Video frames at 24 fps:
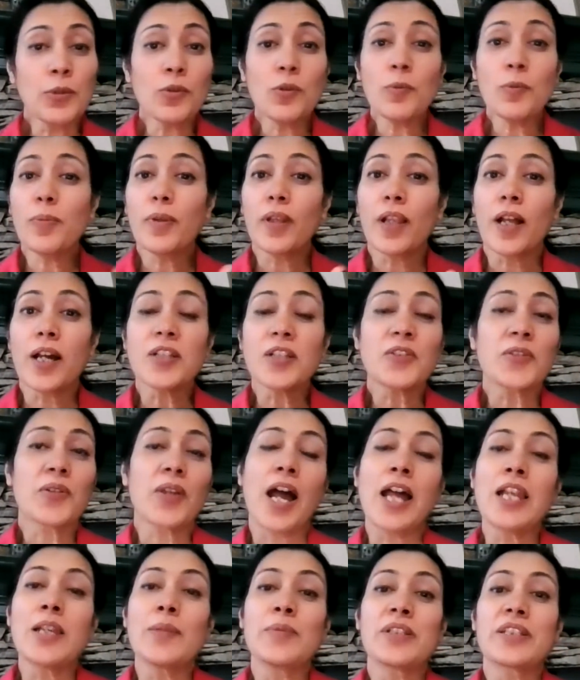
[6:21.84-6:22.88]
no plants or
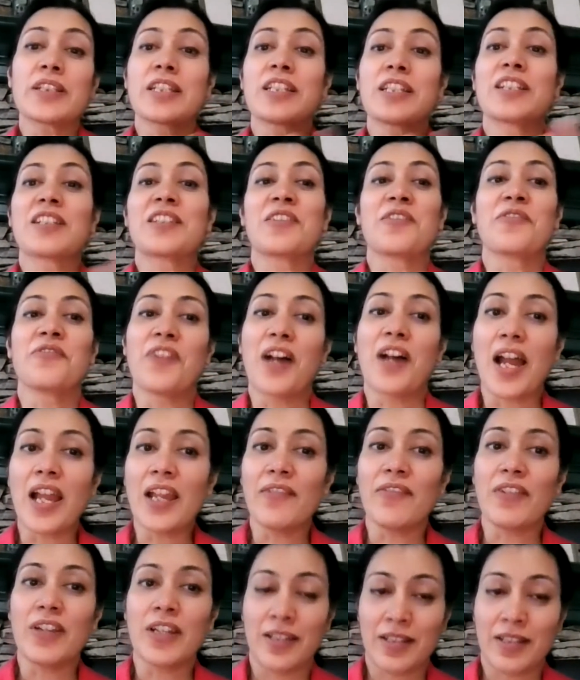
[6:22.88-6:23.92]
animals can
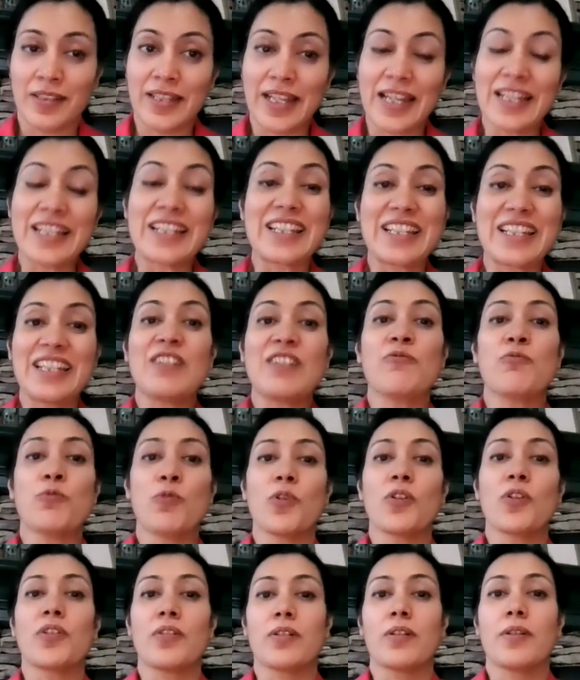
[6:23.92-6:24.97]
survive in the Dead Sea
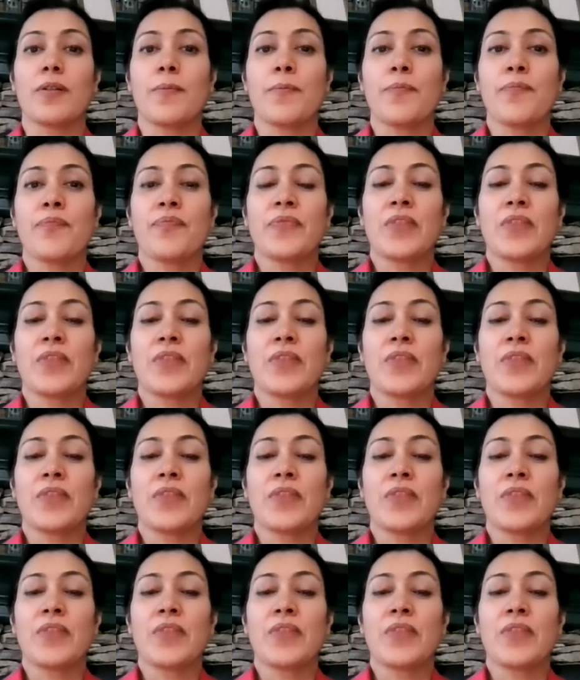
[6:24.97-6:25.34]
water.